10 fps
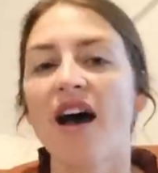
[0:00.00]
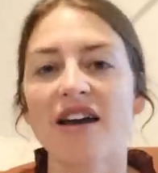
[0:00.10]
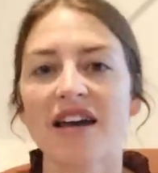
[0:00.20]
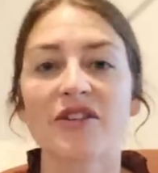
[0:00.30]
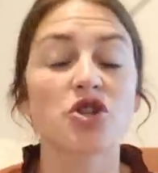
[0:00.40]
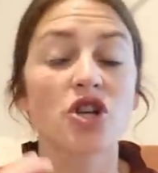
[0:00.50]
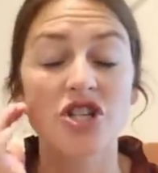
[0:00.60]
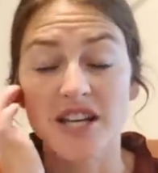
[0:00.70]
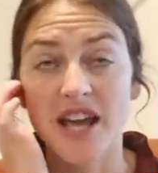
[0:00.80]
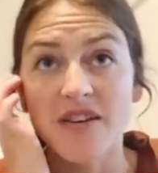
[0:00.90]
Again, the church
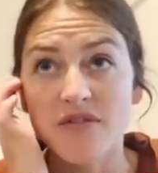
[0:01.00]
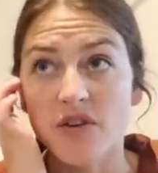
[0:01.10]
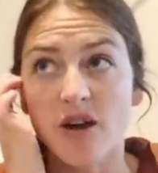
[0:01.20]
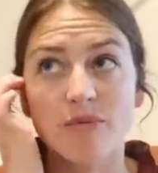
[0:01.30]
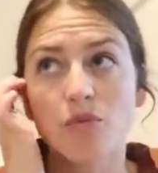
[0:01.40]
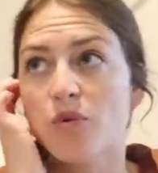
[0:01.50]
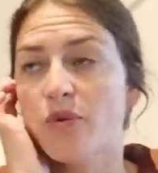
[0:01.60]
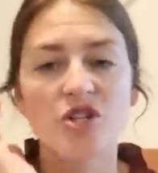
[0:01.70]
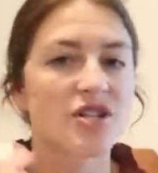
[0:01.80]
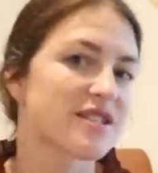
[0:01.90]
I came from, we
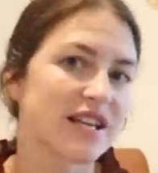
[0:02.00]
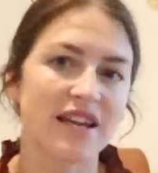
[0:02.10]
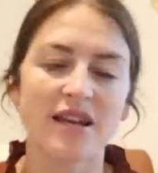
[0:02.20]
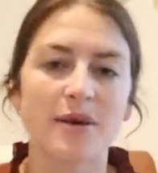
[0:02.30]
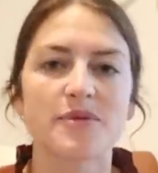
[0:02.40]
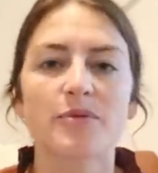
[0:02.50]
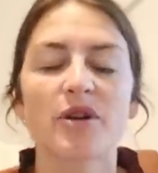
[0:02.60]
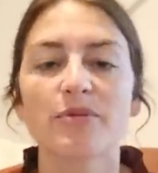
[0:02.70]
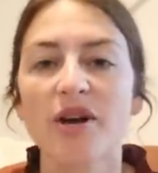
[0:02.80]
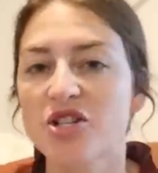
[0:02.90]
would have just sang hymns
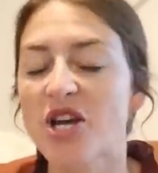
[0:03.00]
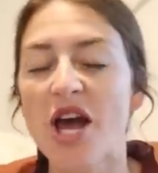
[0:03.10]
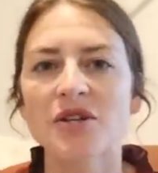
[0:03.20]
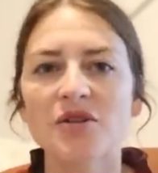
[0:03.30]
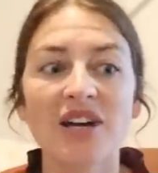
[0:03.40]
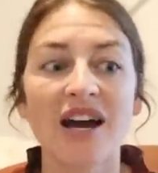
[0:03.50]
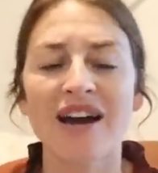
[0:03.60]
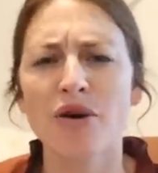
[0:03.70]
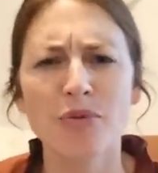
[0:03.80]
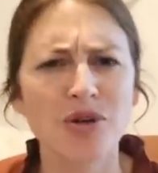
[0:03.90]
pretty much. So yeah, I
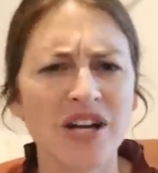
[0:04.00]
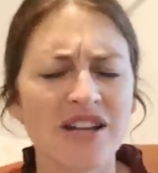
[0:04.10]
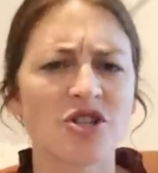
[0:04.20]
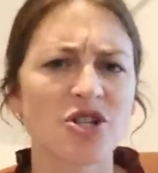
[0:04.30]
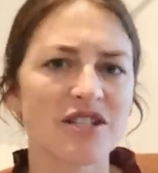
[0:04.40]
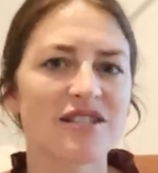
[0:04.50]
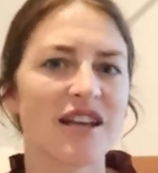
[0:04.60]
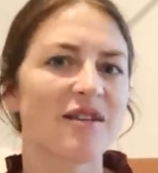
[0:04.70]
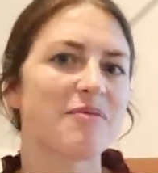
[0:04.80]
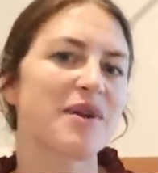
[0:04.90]
hope you're getting the gist
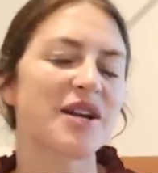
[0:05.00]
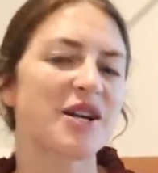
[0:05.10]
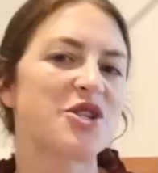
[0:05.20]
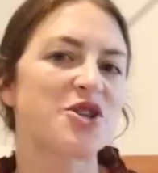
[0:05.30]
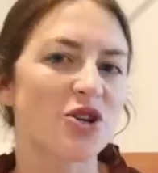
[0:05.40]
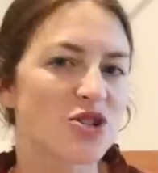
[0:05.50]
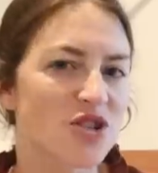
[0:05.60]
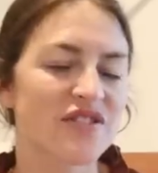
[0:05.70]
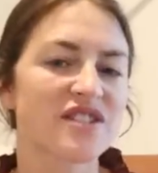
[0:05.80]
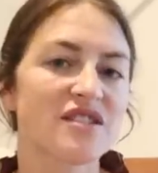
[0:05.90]
that Mennonite church
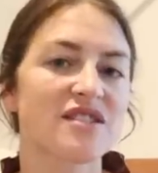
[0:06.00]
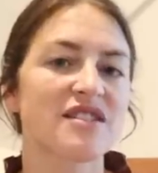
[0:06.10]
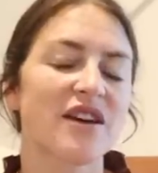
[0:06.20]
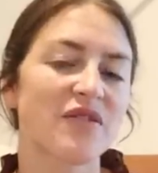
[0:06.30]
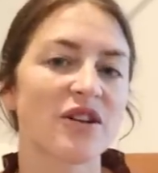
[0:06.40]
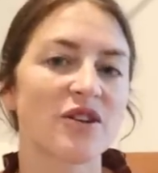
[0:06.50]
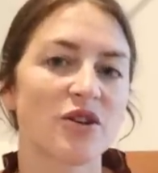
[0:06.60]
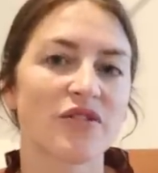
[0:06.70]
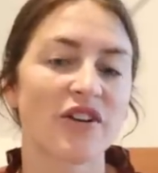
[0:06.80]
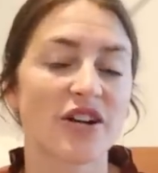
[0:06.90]
services could definitely
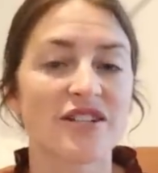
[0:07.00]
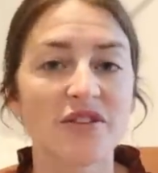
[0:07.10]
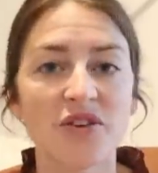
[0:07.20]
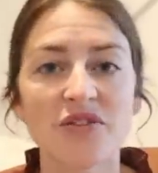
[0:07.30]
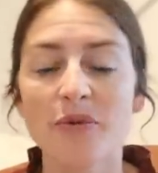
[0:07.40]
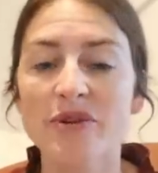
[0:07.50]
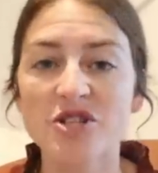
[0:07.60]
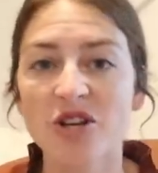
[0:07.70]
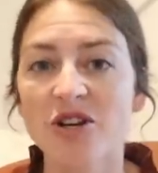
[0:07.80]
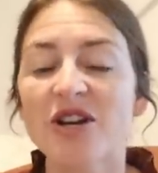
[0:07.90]
look very different from
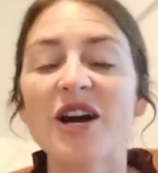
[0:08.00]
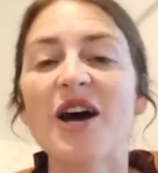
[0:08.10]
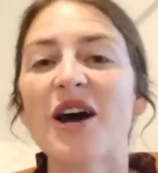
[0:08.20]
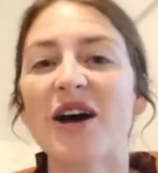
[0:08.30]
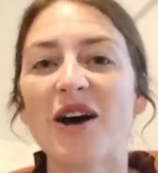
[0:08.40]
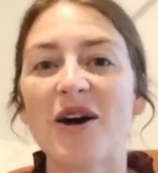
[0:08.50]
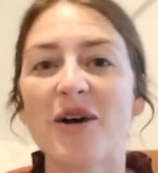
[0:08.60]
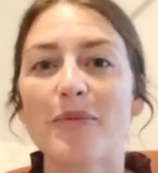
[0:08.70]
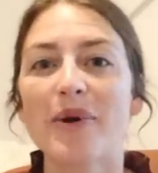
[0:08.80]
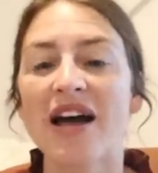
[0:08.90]
each other.
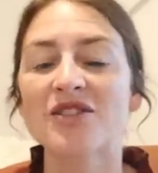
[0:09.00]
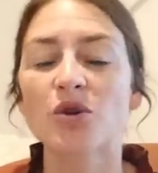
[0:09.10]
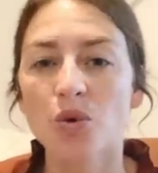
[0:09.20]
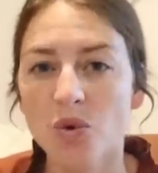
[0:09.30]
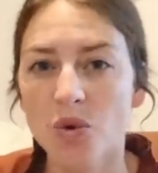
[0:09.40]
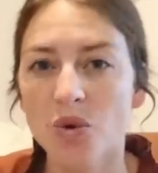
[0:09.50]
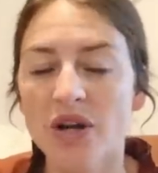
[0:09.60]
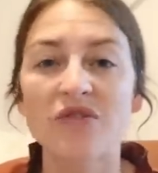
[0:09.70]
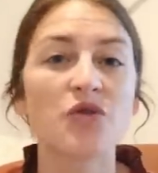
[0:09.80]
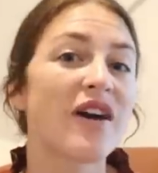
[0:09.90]
But as a whole,
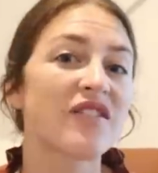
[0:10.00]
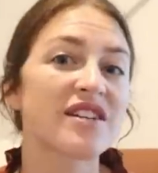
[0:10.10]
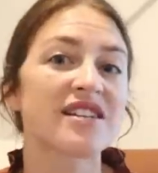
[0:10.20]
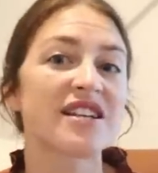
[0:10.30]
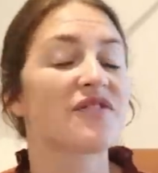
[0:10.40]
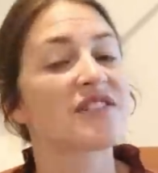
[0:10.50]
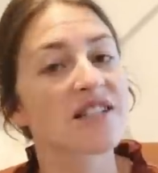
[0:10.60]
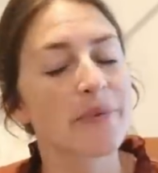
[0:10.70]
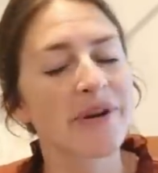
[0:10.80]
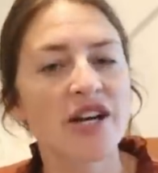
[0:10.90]
if you ever decide to
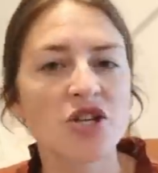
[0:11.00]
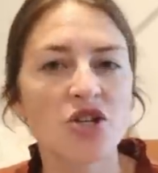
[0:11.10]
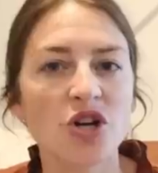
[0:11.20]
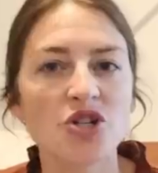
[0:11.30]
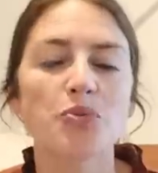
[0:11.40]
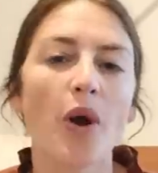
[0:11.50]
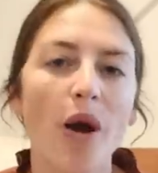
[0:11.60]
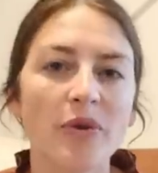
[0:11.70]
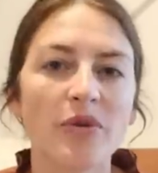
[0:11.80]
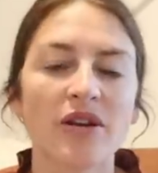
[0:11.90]
visit a Mennonite church, you
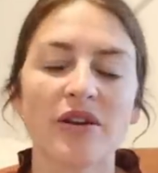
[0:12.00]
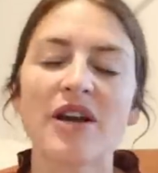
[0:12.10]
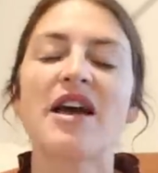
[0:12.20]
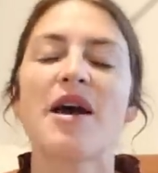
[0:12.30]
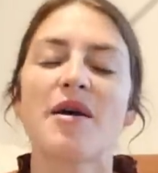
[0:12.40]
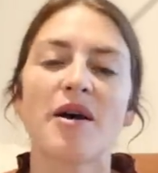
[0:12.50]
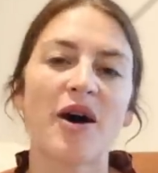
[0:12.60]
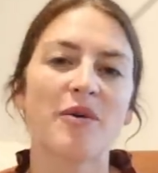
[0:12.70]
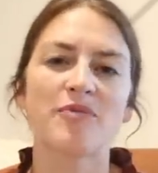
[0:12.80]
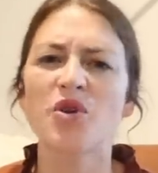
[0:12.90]
probably wanna,
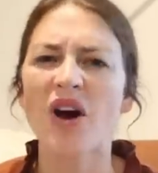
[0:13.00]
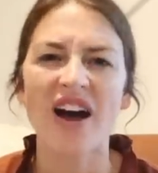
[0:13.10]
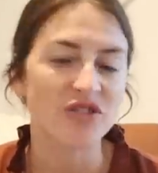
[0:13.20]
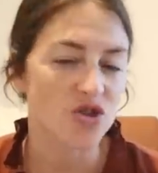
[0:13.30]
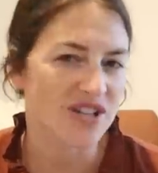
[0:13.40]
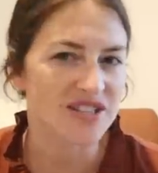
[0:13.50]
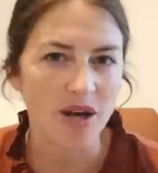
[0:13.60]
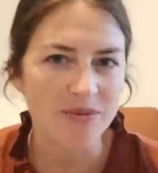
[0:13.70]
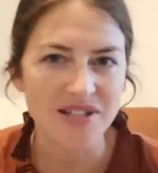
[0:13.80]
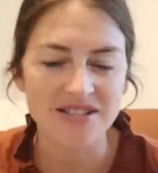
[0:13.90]
you don't have to dress
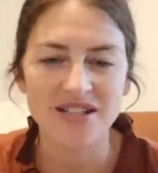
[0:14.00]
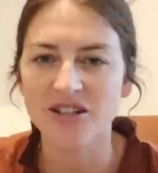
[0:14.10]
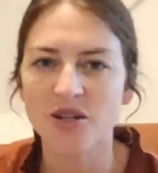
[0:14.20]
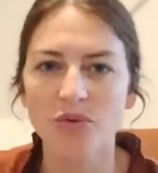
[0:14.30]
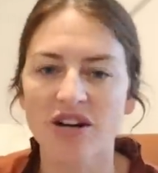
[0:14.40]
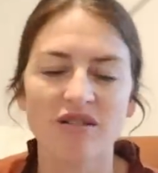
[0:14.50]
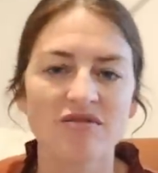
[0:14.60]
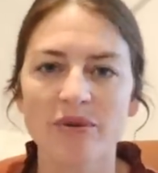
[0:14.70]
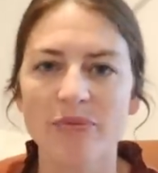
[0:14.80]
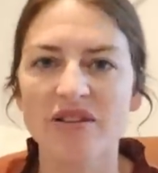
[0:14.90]
up necessarily,
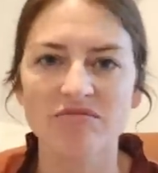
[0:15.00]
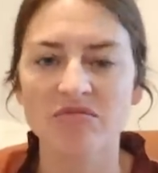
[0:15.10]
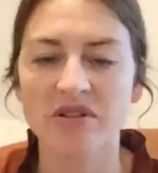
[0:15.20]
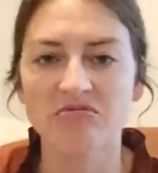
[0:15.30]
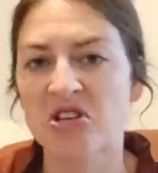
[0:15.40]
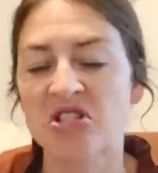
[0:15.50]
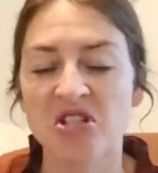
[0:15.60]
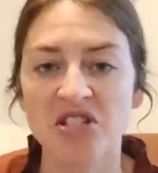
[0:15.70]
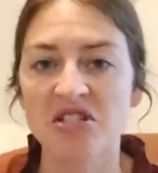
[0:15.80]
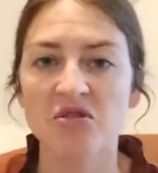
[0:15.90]
wear something as
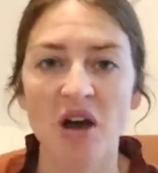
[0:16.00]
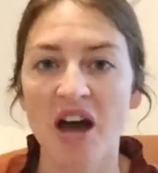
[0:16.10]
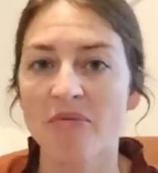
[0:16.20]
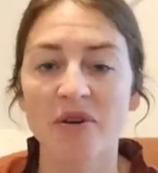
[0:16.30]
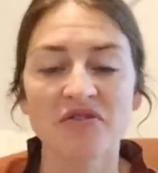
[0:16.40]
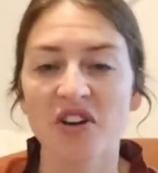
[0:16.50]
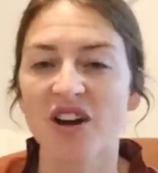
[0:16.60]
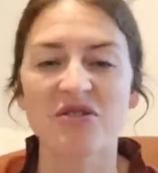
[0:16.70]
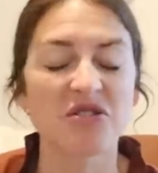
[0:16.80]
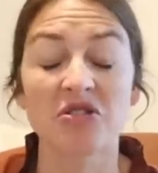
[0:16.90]
nice as you have, but if
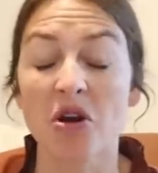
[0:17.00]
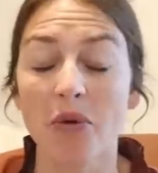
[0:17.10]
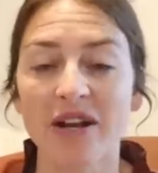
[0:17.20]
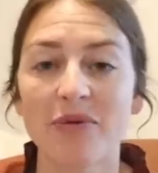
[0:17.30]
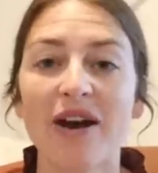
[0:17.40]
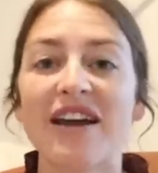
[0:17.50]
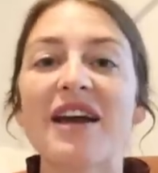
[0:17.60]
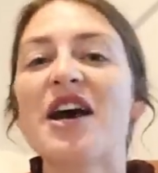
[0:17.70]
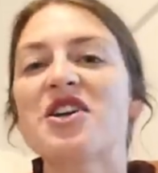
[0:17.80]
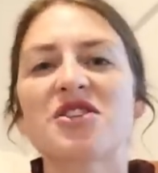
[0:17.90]
not, go
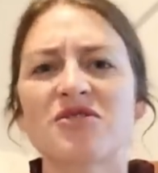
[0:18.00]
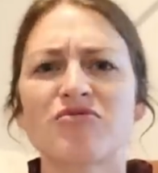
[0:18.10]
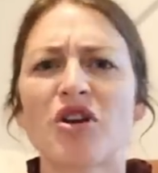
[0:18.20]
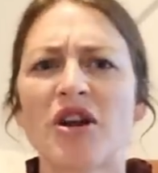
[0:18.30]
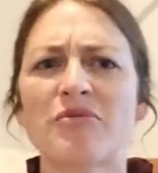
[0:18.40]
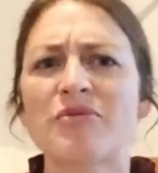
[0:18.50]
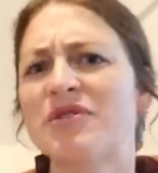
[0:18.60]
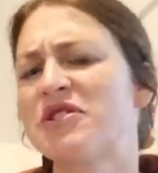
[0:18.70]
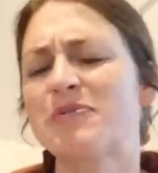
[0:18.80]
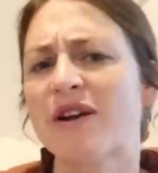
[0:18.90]
anyway. Just try to be
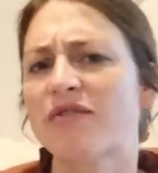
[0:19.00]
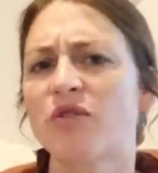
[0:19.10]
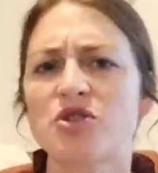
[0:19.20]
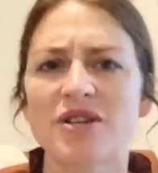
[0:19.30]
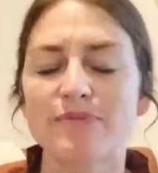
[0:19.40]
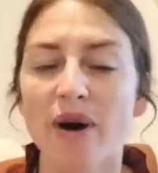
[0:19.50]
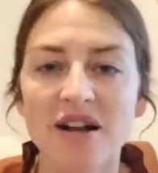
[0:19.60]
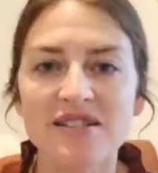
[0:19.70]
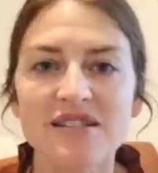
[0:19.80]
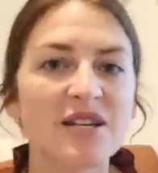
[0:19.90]
respectful and dress
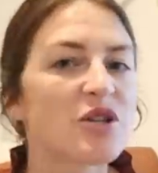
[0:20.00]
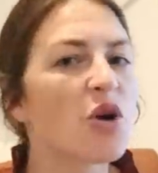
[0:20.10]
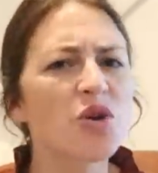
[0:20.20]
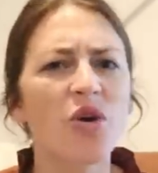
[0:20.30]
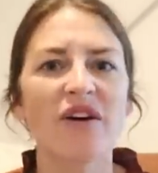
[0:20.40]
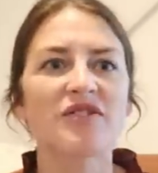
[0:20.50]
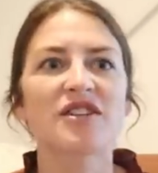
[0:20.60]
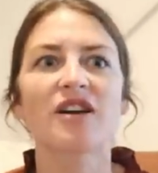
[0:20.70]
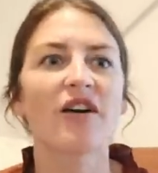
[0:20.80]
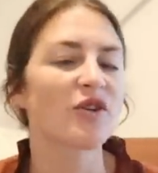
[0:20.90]
modestly. No, you don't have
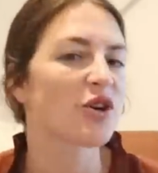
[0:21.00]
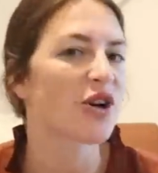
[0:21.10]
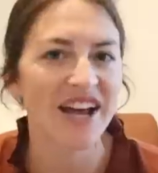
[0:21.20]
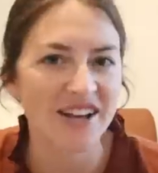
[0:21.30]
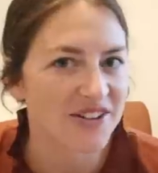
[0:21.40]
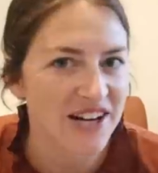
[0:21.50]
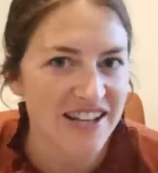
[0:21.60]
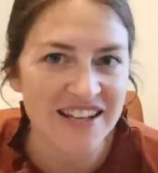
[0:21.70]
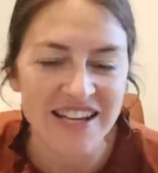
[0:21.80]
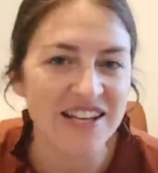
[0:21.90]
to cover your head or
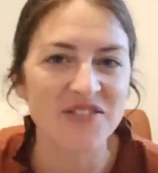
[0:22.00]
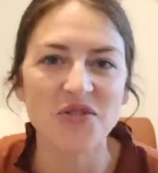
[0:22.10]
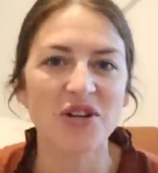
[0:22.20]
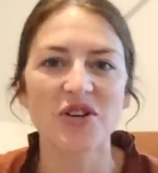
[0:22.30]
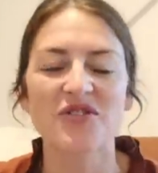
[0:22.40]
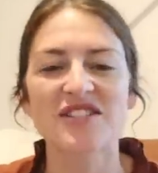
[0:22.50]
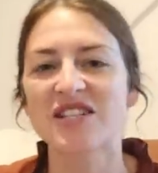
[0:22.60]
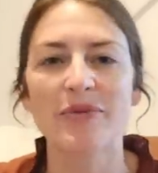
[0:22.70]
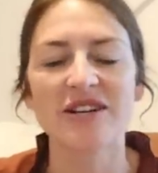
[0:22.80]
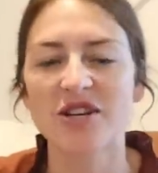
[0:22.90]
anything. If you want to go visit
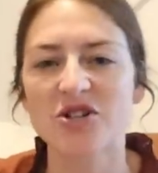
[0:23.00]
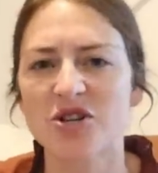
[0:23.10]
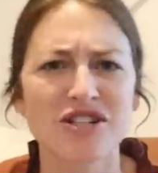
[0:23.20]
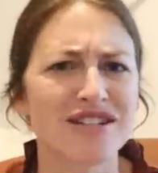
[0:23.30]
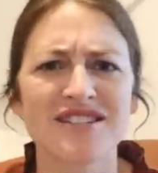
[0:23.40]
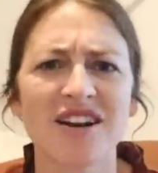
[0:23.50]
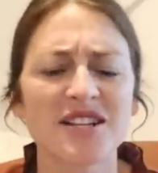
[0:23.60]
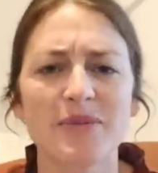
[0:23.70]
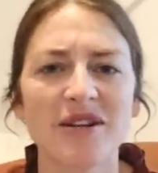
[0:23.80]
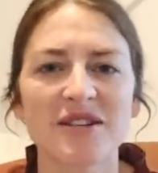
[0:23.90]
a Mennonite church, that's not
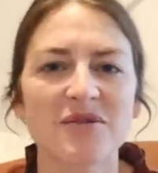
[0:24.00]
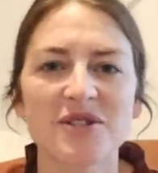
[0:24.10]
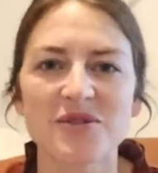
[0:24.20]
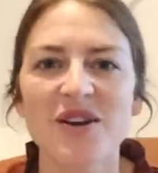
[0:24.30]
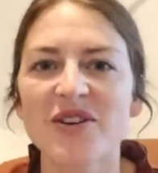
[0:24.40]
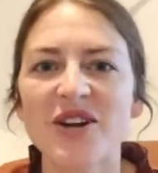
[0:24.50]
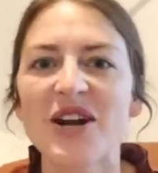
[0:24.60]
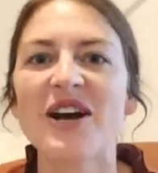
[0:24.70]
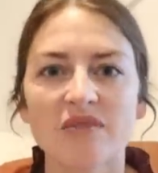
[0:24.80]
expected whatsoever.